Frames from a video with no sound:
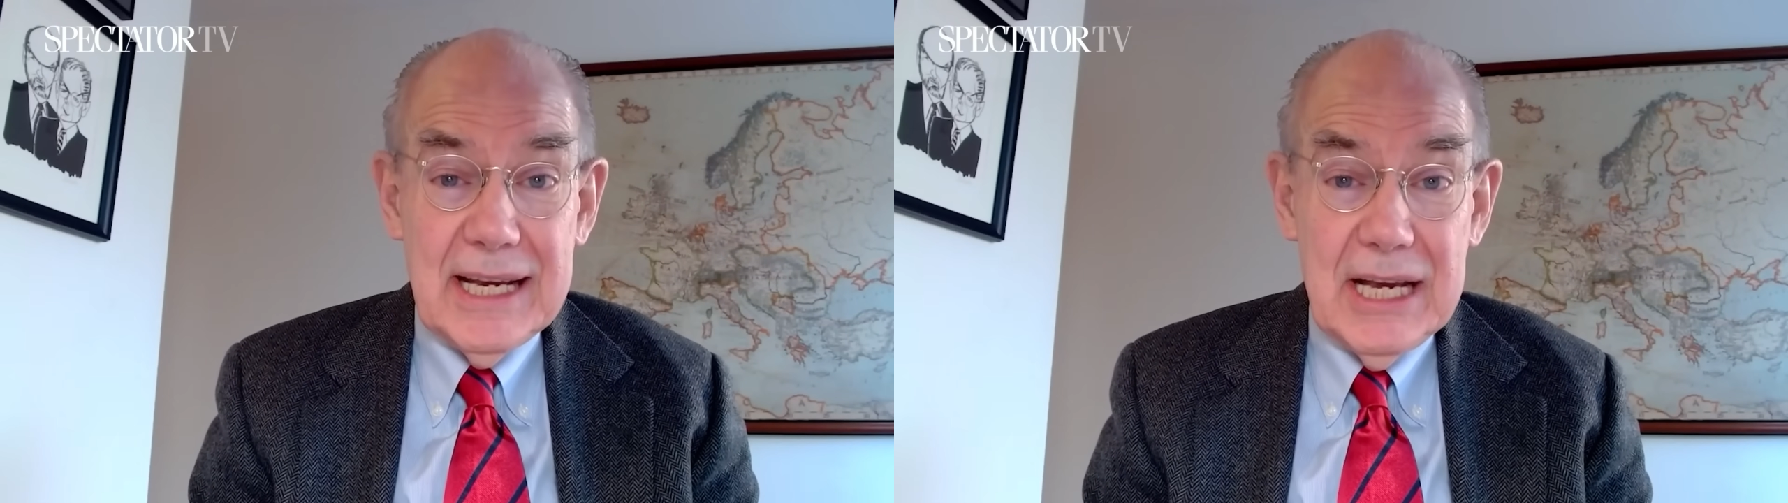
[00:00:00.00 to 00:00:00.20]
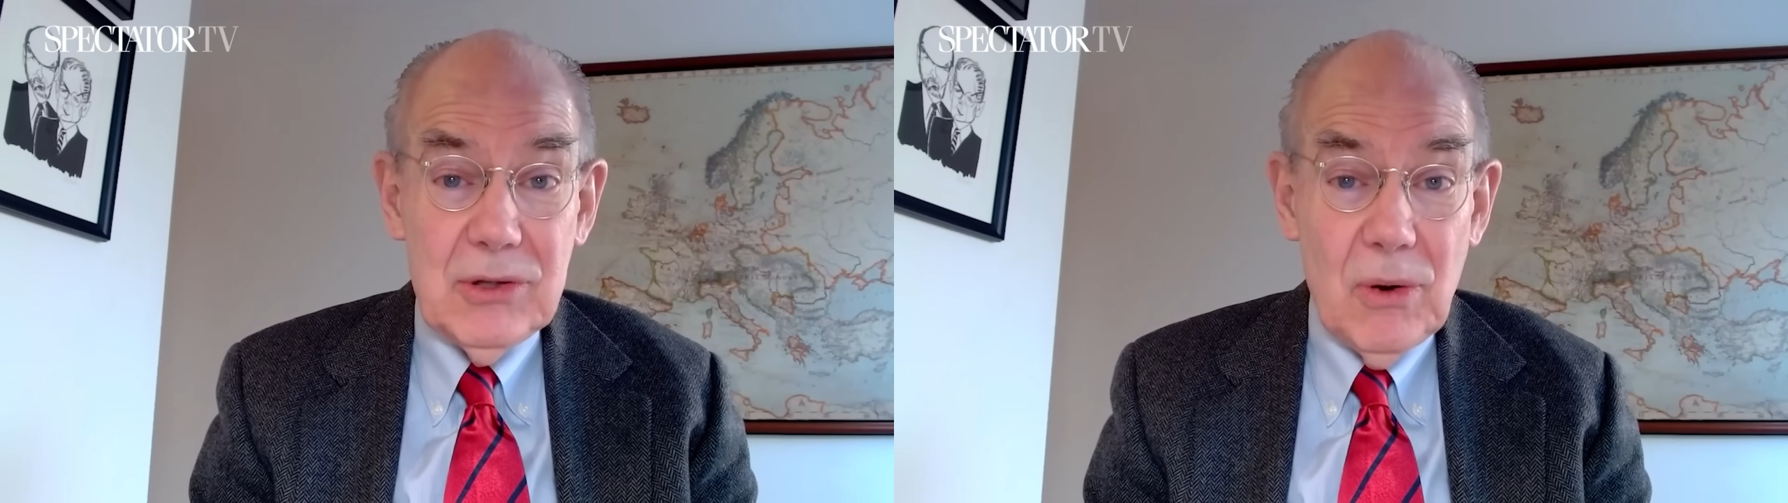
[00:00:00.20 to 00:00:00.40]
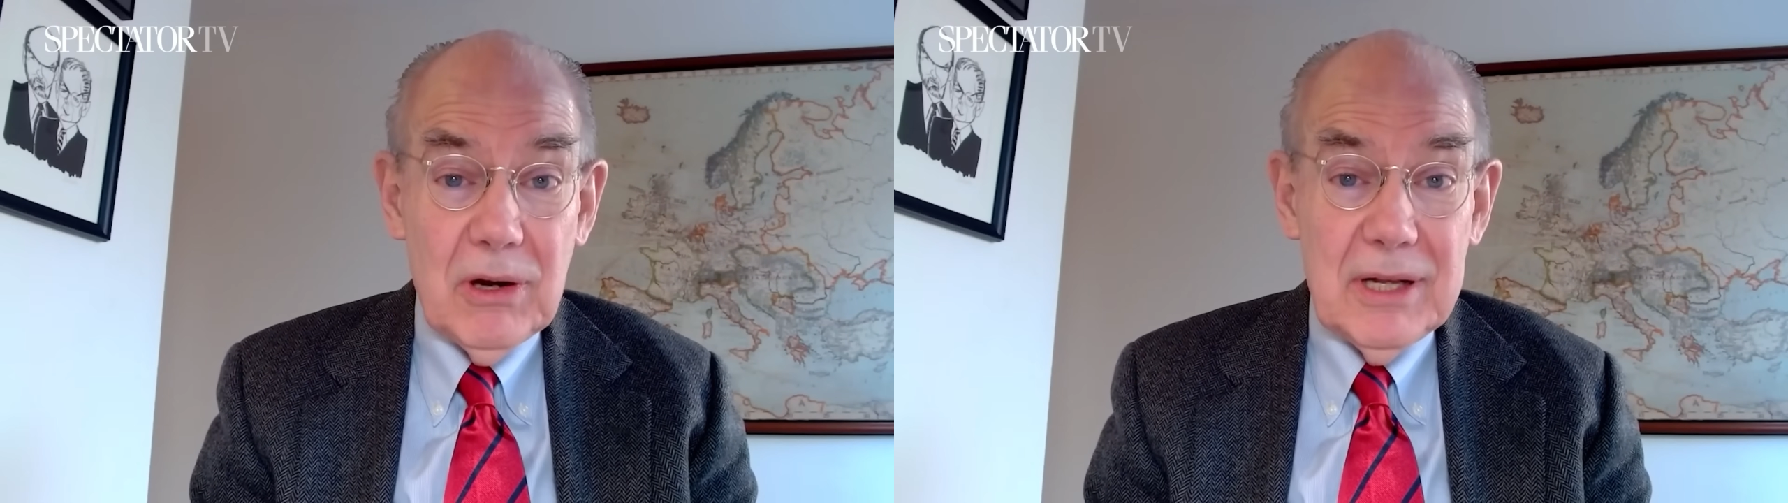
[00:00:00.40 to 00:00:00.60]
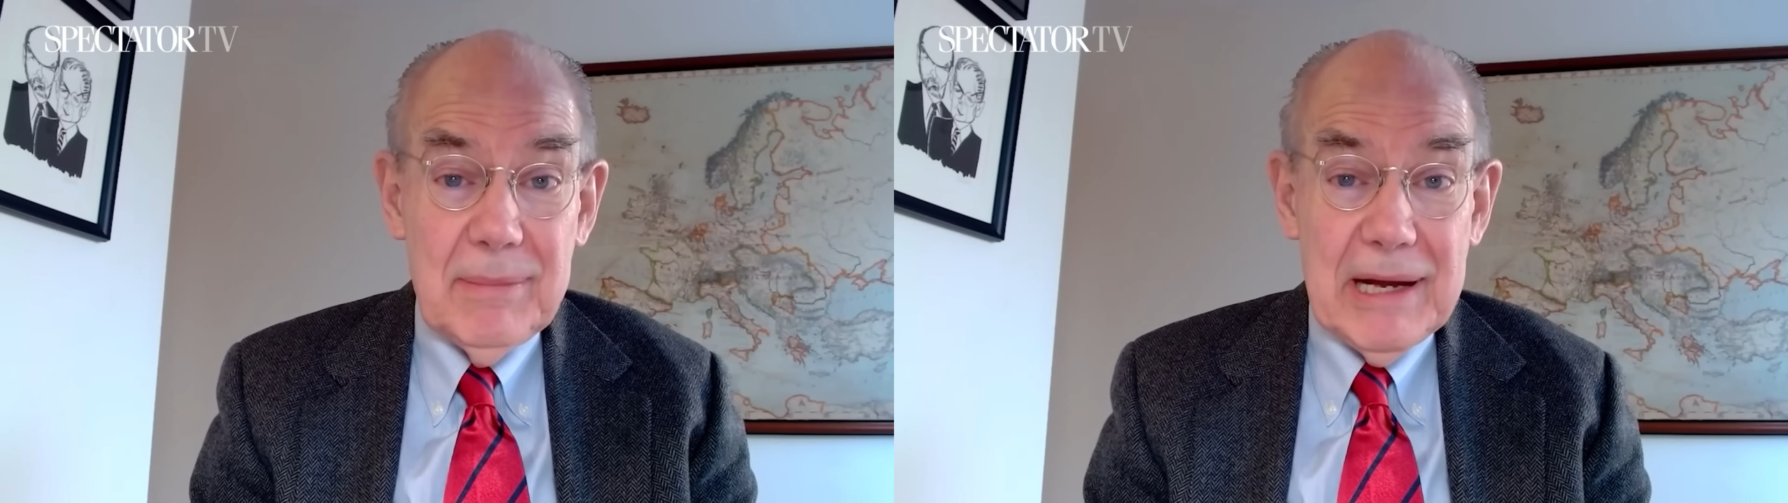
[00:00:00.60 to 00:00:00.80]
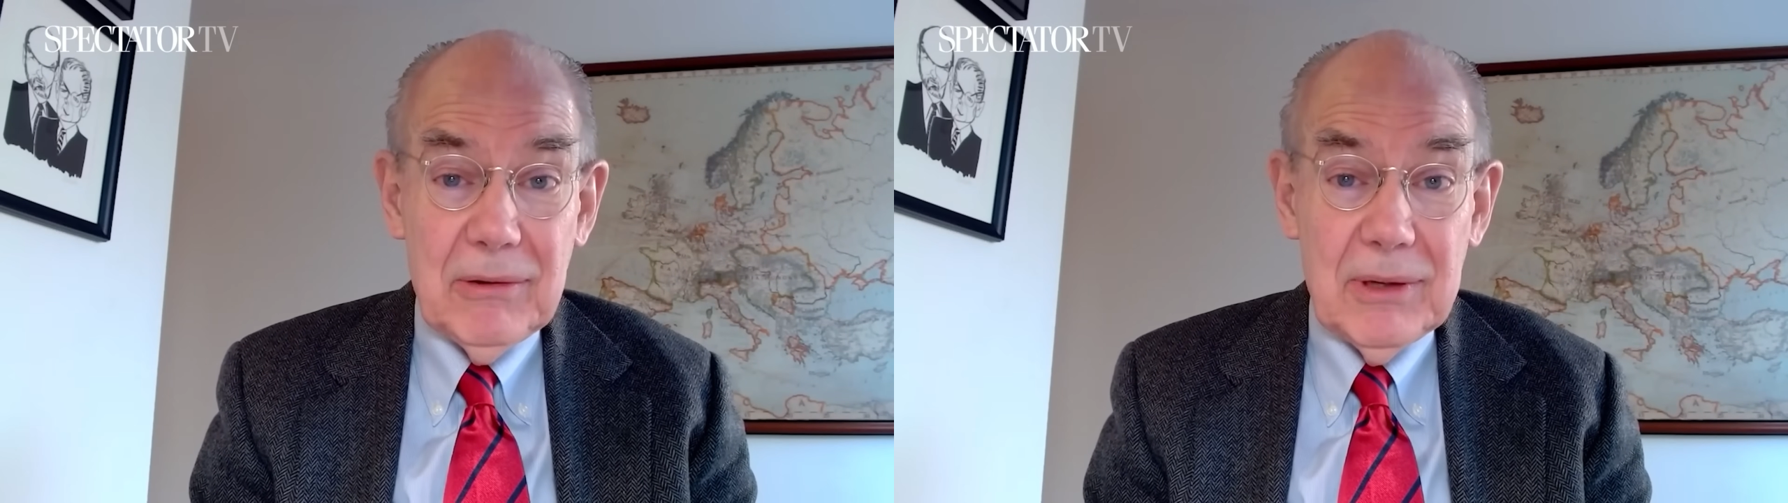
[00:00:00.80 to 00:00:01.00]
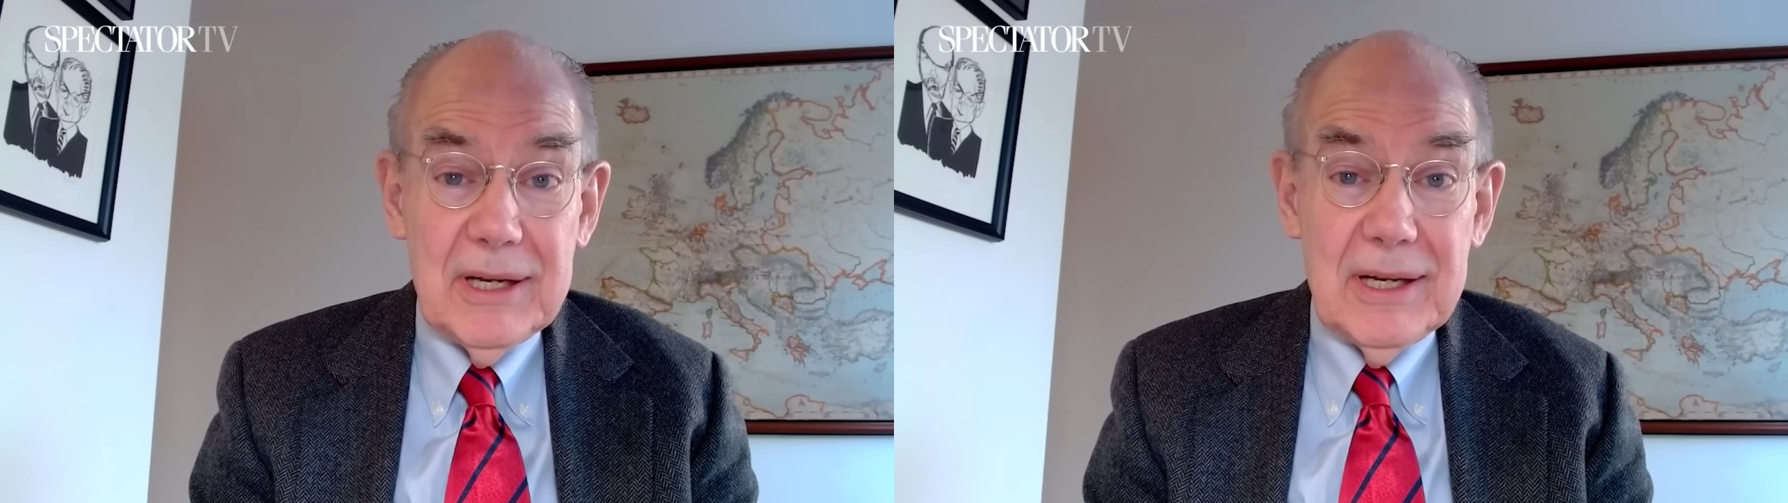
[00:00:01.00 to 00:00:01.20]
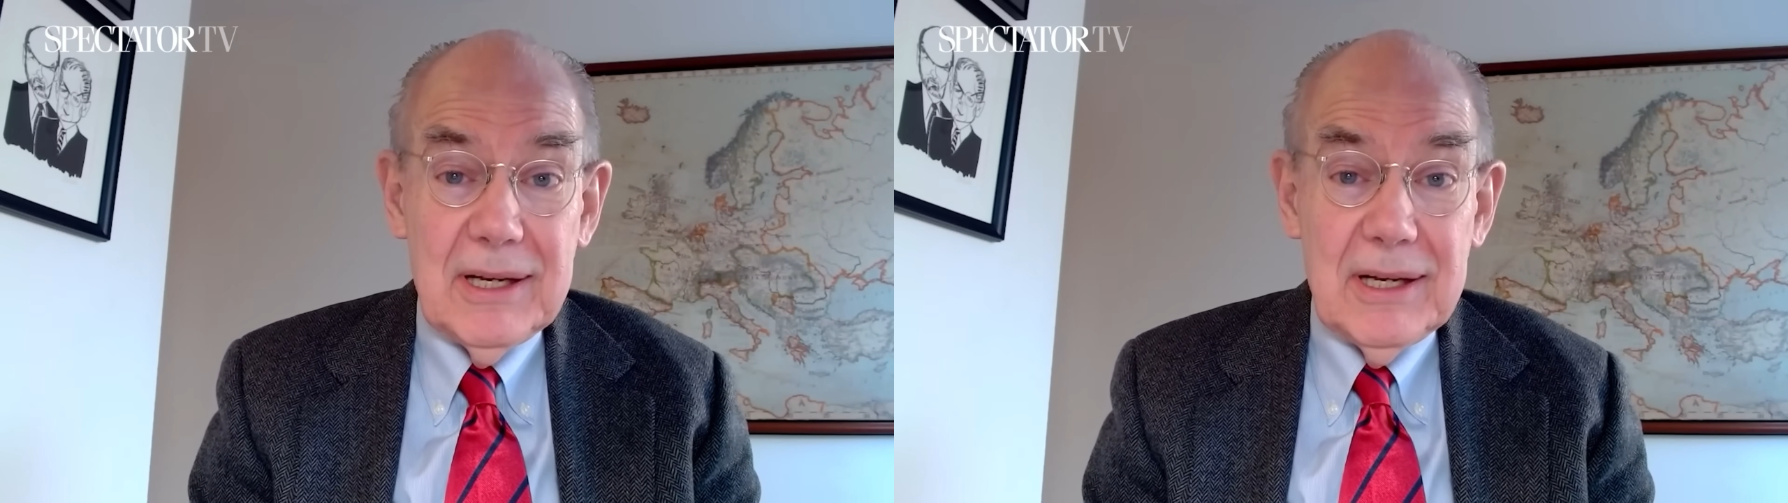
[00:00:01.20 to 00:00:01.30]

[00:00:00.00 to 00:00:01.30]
he talked about